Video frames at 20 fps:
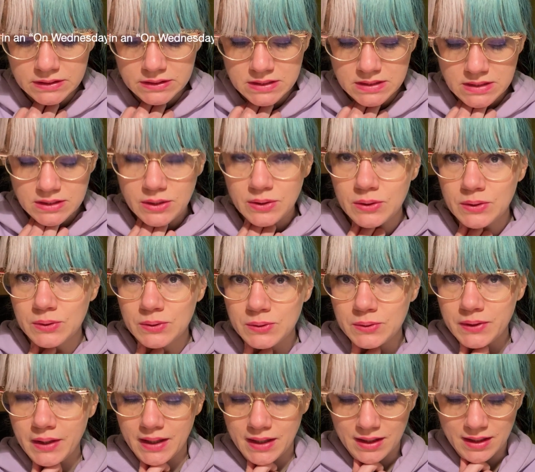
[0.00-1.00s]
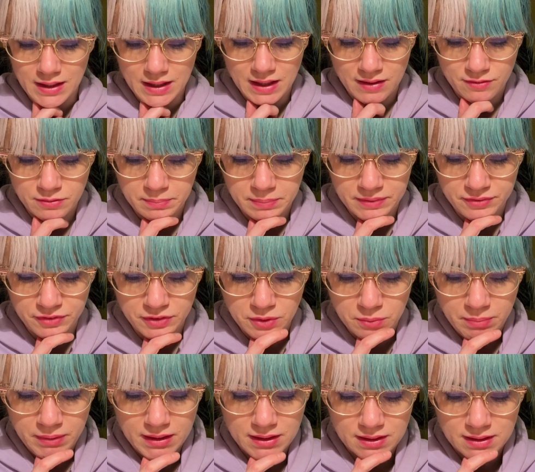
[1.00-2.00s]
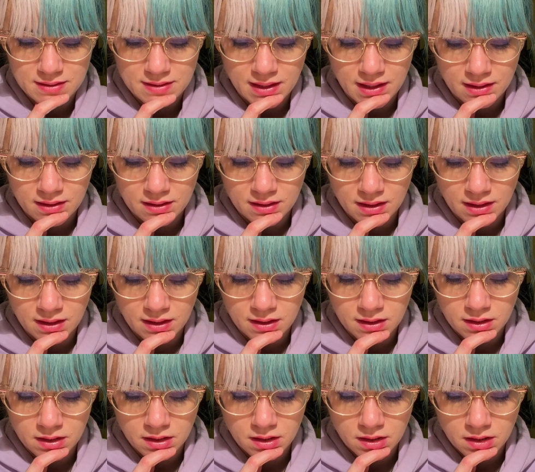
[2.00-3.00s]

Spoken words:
So yeah, I have a few palettes added in